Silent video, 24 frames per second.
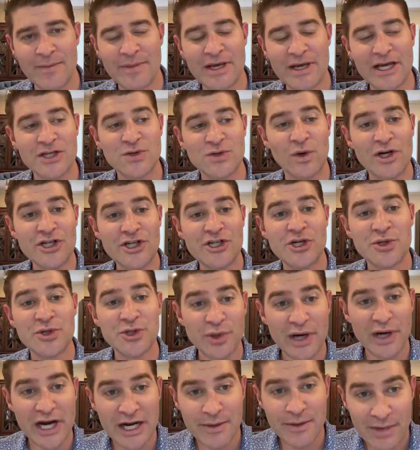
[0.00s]
Because once you
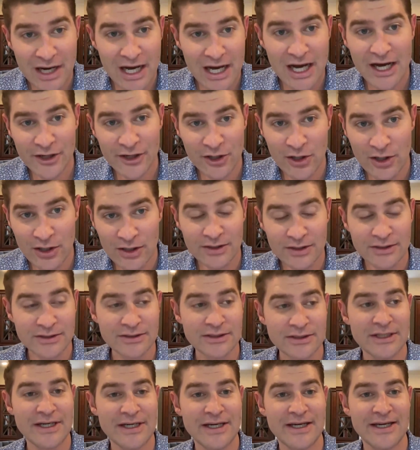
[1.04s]
train a model,
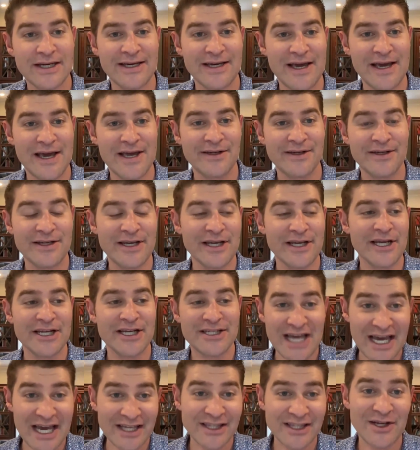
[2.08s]

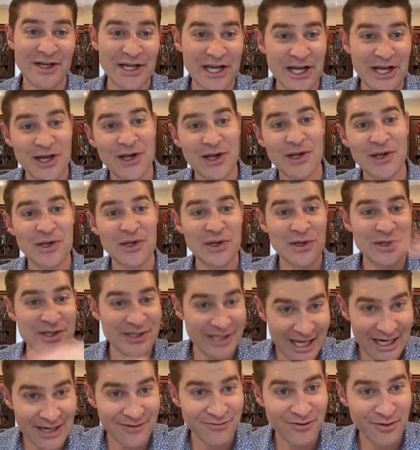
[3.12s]
it technically includes
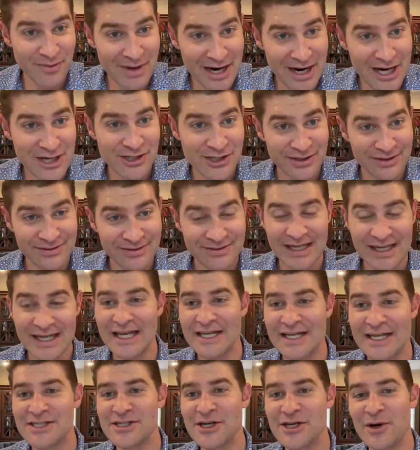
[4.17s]
that information.
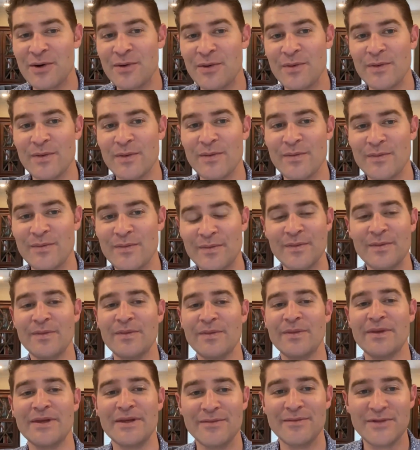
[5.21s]
And so
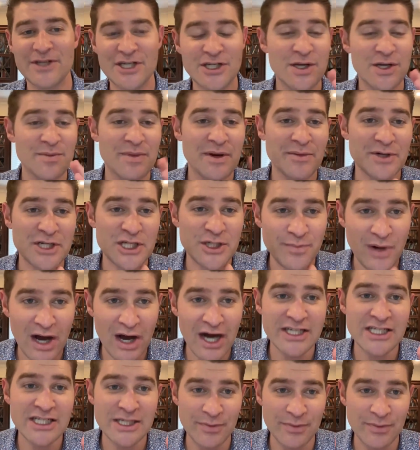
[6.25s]
just to be
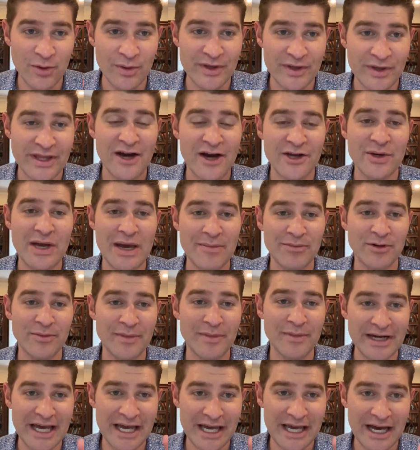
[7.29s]
responsible with how you
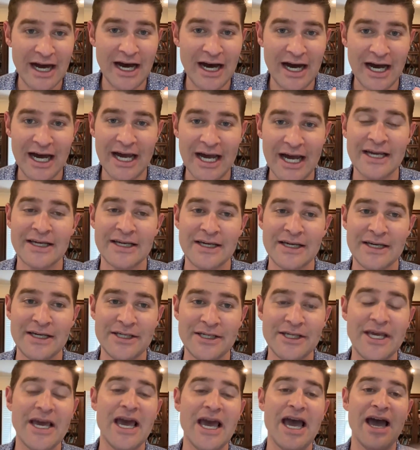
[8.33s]
implement AI,
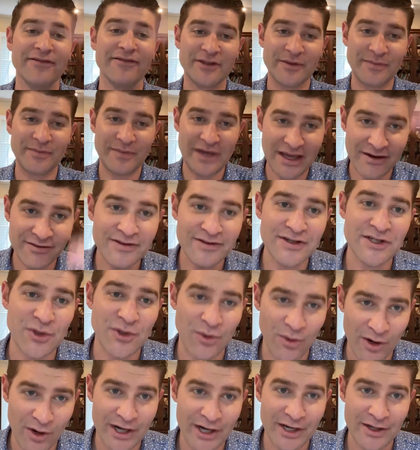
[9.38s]
you have to
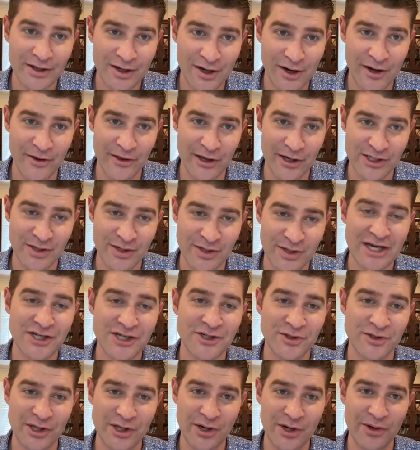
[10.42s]
inventory all those and make
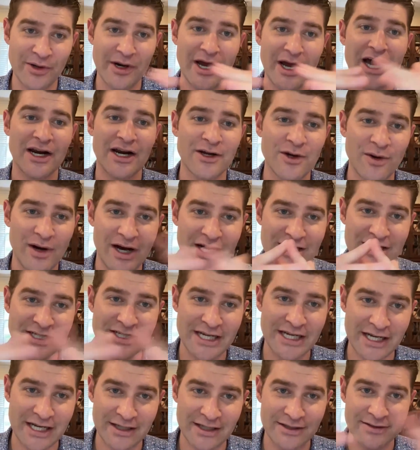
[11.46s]
sure that you're not
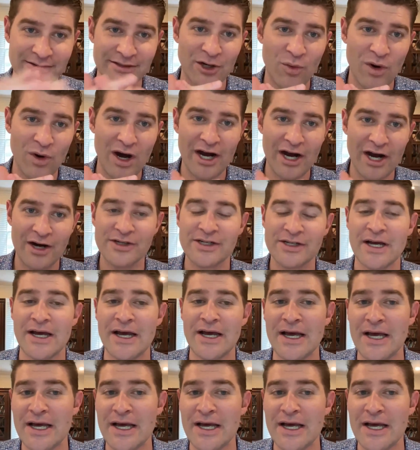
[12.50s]
crossing your wires.